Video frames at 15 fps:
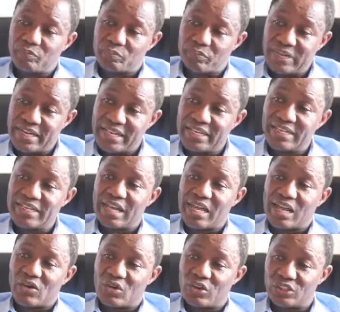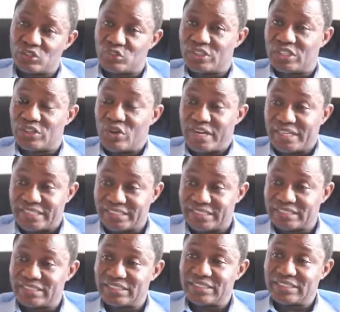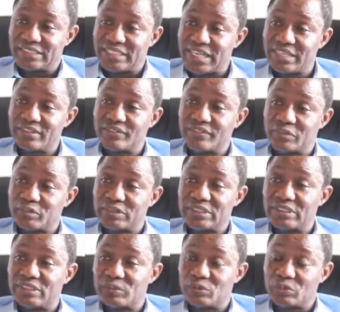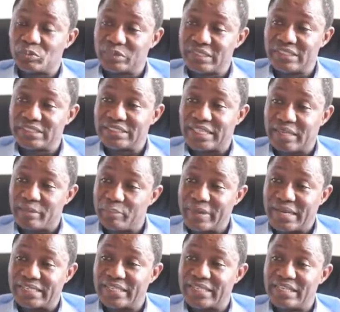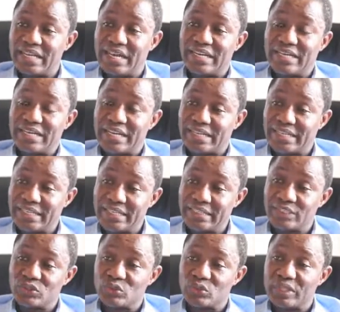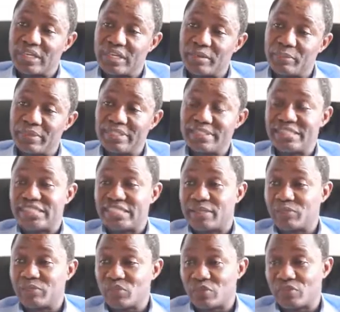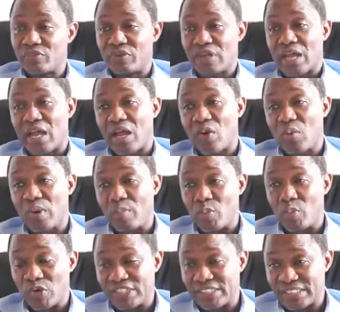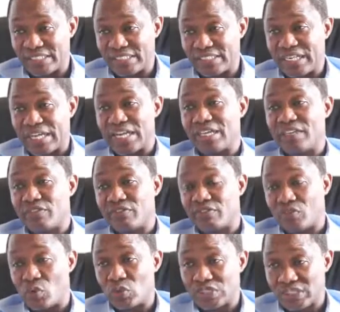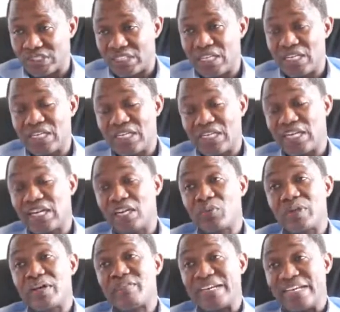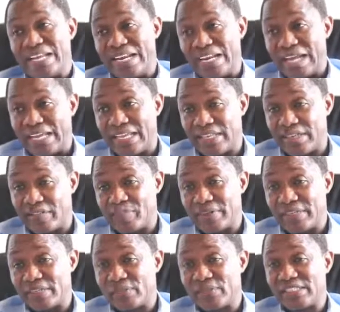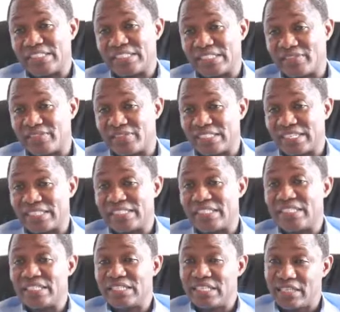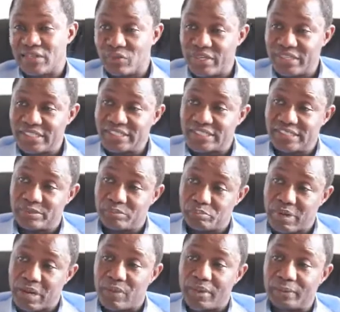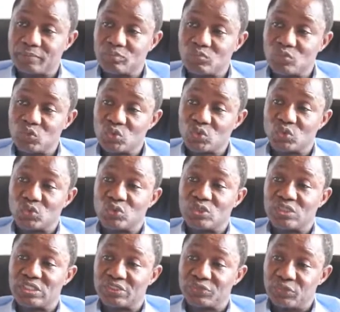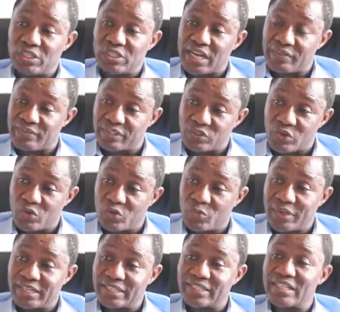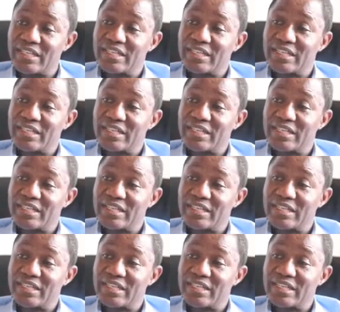playing according to the knowledge, that for me will make the impact. And then again, it will help us in terms of our monitoring and enforcing. Now that we have an LI in place, which has given us the regulatory power. So if you have the document,